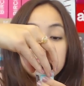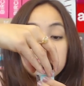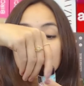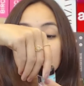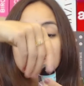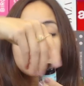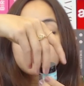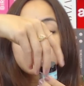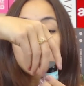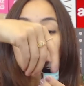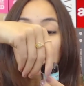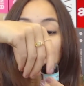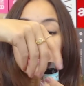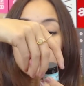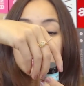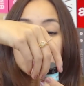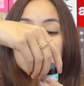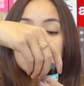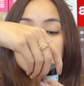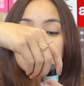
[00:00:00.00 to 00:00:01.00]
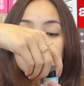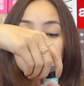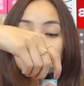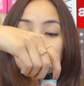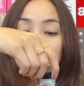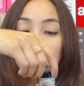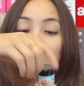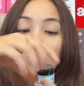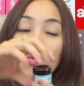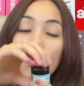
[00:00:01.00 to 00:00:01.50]
Exfoliate.
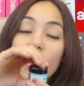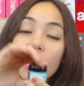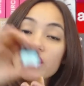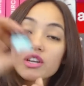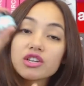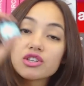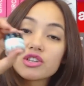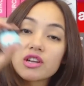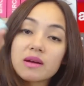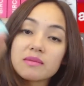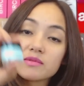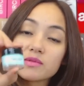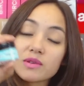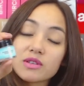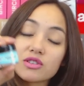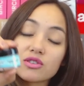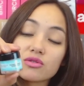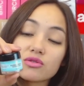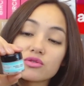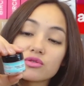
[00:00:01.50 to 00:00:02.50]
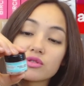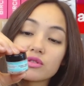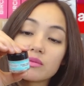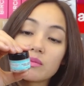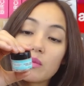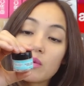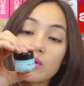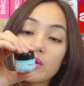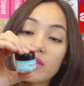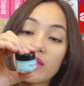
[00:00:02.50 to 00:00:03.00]
Do it one to two times a week. Don't do
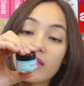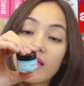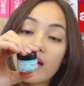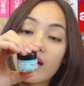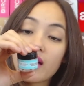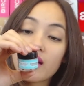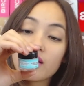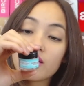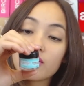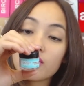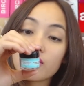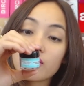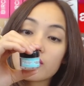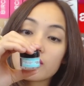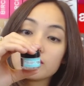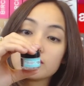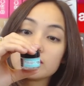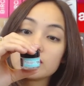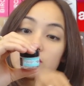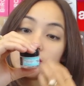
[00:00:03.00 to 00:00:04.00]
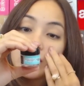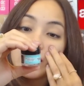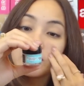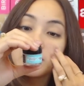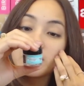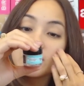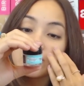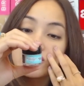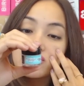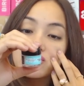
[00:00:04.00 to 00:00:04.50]
it more than that, or you
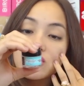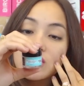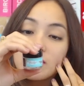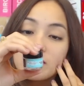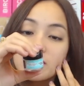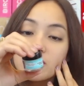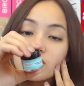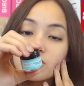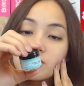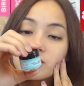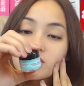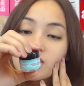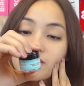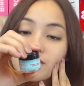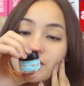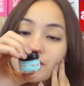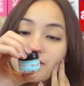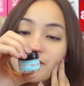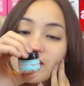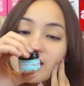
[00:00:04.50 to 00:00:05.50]
might be scraping too much off your